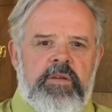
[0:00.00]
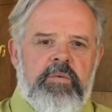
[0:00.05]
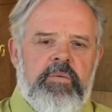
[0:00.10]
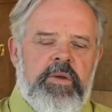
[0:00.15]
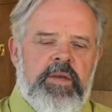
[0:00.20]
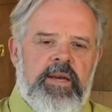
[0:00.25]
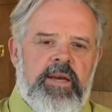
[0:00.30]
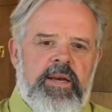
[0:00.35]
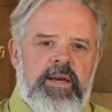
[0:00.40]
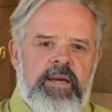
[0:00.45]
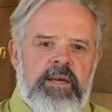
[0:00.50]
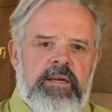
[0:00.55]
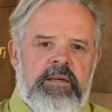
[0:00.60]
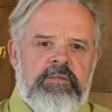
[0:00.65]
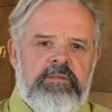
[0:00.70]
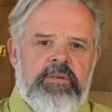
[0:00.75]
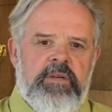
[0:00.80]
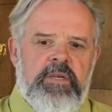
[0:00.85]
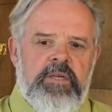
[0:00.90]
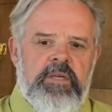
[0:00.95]
we have
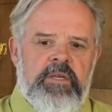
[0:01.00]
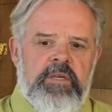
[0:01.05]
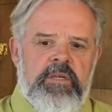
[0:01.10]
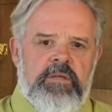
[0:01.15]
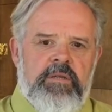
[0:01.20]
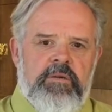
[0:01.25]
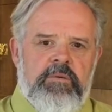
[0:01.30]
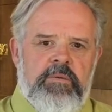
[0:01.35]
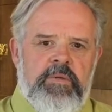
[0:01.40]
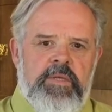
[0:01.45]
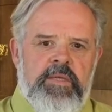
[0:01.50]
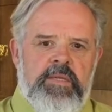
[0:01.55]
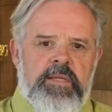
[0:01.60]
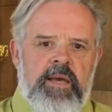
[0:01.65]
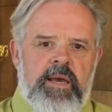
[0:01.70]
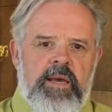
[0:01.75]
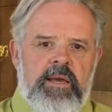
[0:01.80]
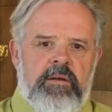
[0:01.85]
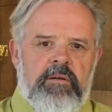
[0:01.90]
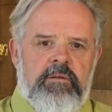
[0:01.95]
to
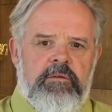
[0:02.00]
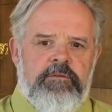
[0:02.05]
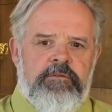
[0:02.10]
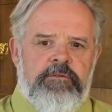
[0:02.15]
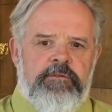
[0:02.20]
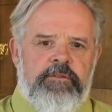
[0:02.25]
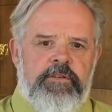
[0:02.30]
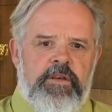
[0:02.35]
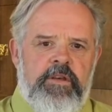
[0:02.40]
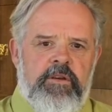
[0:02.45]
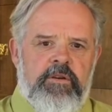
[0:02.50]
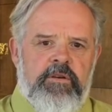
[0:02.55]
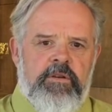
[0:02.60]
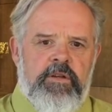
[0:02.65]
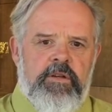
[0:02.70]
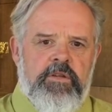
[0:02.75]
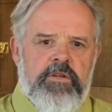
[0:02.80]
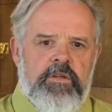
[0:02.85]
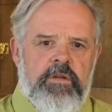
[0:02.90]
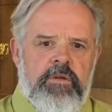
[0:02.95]
recycle fear and
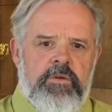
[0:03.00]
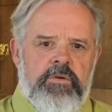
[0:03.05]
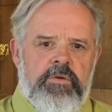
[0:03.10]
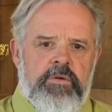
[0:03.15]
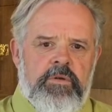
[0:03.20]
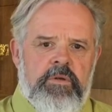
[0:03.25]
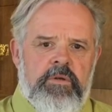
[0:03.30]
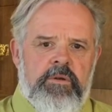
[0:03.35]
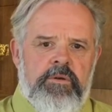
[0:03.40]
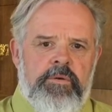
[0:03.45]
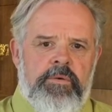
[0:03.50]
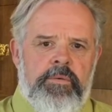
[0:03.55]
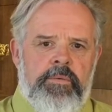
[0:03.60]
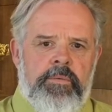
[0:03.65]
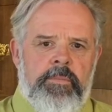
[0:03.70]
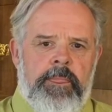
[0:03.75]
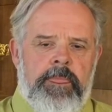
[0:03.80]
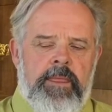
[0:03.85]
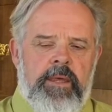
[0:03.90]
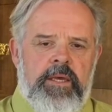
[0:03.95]
exclusion
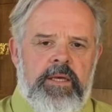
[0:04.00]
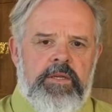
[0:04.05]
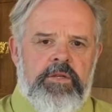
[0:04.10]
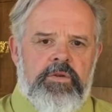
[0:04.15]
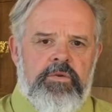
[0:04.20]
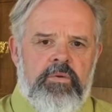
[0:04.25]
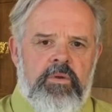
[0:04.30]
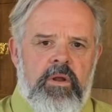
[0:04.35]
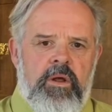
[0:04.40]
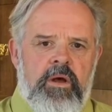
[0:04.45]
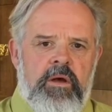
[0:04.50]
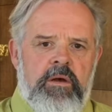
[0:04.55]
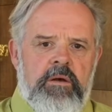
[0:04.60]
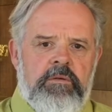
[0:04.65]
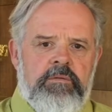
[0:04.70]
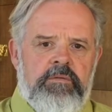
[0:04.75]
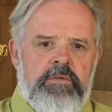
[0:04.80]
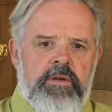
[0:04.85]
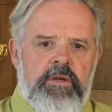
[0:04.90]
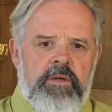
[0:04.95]
into
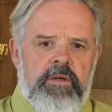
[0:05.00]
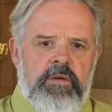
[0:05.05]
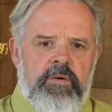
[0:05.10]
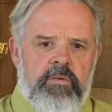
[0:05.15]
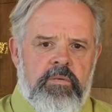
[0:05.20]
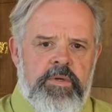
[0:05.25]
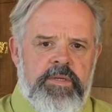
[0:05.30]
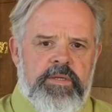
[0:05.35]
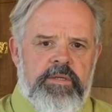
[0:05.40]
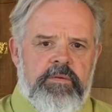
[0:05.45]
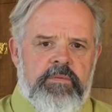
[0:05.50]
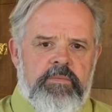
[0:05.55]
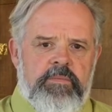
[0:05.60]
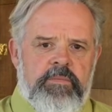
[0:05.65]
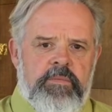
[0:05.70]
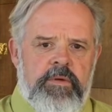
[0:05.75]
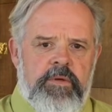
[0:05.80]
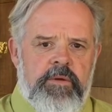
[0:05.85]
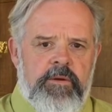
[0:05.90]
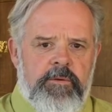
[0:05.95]
love, wisdom,
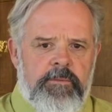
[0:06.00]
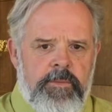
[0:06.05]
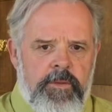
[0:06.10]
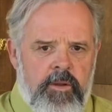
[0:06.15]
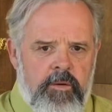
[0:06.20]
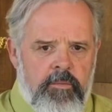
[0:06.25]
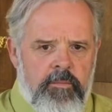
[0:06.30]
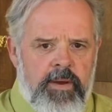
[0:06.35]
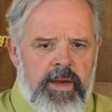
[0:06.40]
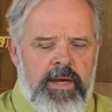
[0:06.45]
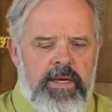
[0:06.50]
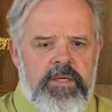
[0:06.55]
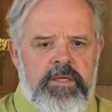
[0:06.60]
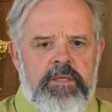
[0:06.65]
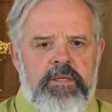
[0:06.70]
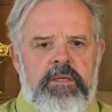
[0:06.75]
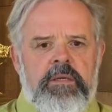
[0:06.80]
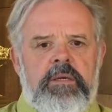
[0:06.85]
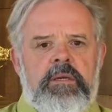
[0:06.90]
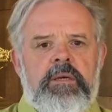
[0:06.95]

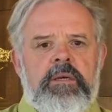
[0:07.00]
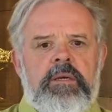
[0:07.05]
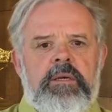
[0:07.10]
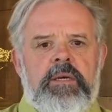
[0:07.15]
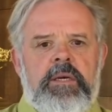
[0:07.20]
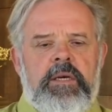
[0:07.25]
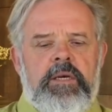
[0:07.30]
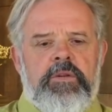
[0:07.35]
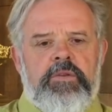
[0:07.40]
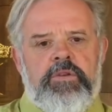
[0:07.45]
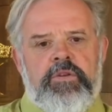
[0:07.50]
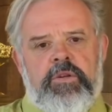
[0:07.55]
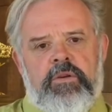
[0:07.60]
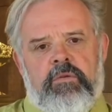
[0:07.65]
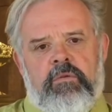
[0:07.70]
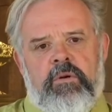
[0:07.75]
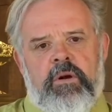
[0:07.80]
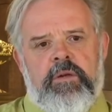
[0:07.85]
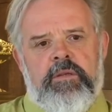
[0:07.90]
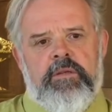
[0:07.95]
compassion, and
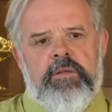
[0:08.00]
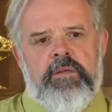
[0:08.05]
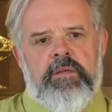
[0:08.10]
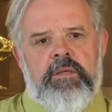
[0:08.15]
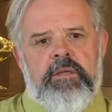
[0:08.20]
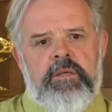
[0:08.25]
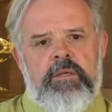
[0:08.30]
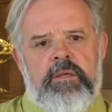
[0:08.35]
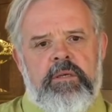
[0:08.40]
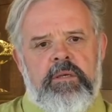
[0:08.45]
generosity.